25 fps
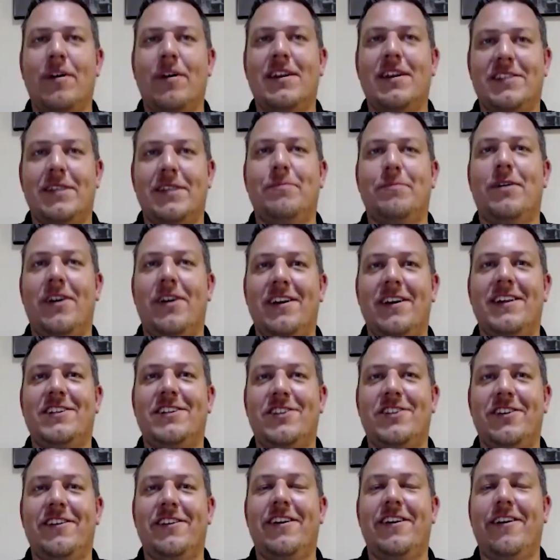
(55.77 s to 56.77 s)
exhibitor at
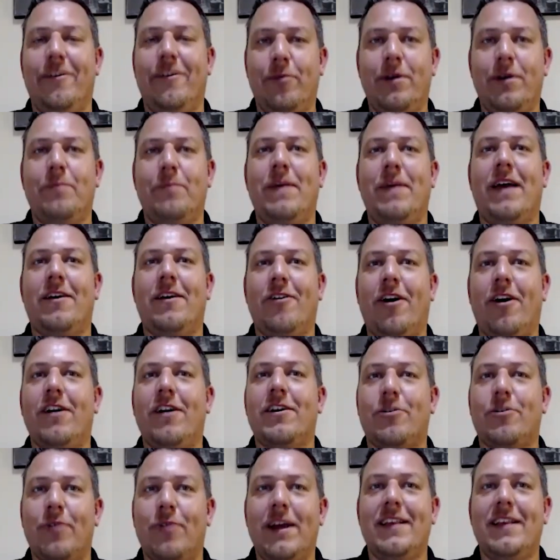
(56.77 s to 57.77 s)
Digital Data. We met a lot of
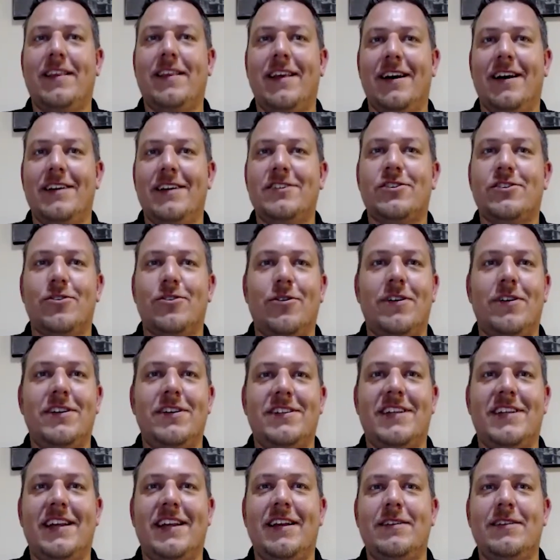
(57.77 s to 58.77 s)
great stores,
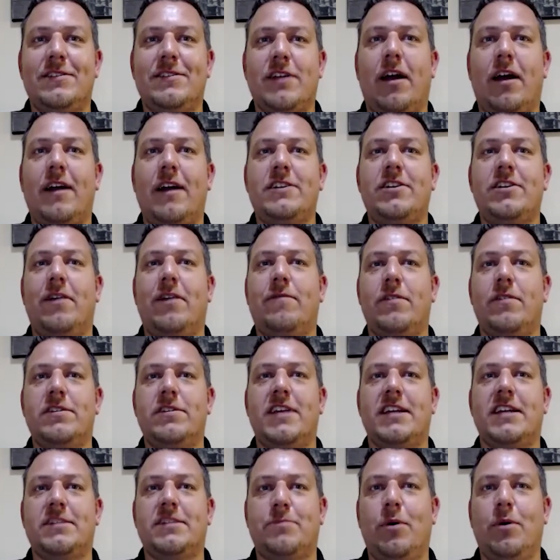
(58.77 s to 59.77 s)
and it's actually our first
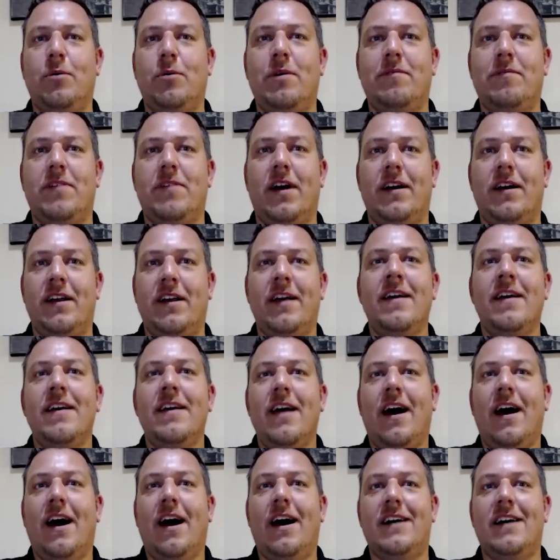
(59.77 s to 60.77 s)
expo we've done
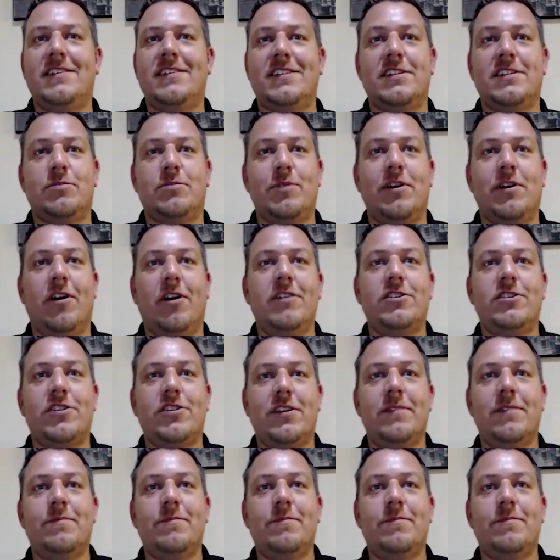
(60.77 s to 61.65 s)
since we launched.